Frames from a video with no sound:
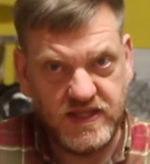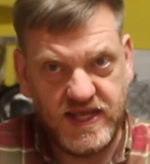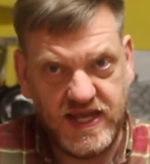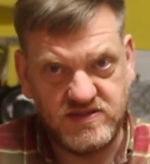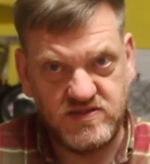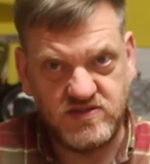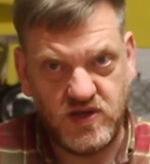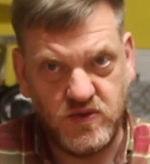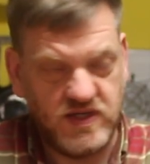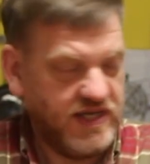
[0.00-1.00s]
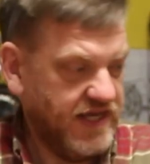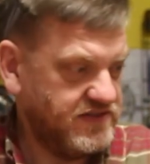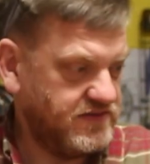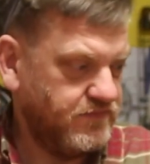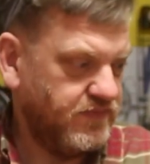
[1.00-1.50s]
head to toe, I
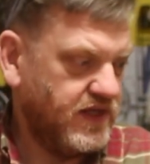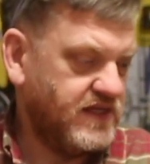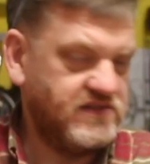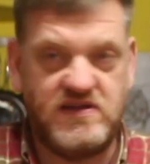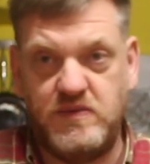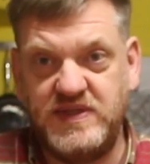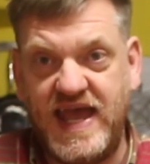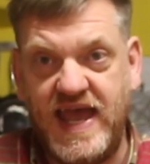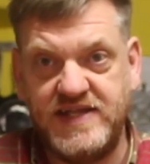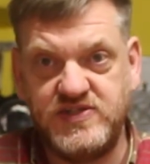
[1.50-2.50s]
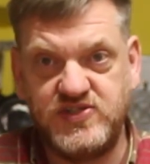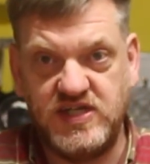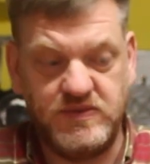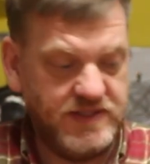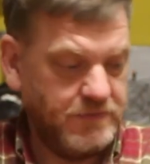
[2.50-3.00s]
guess. Start with hats,
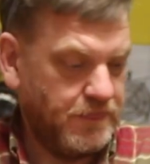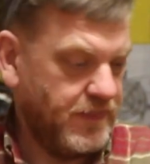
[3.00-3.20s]
shall we?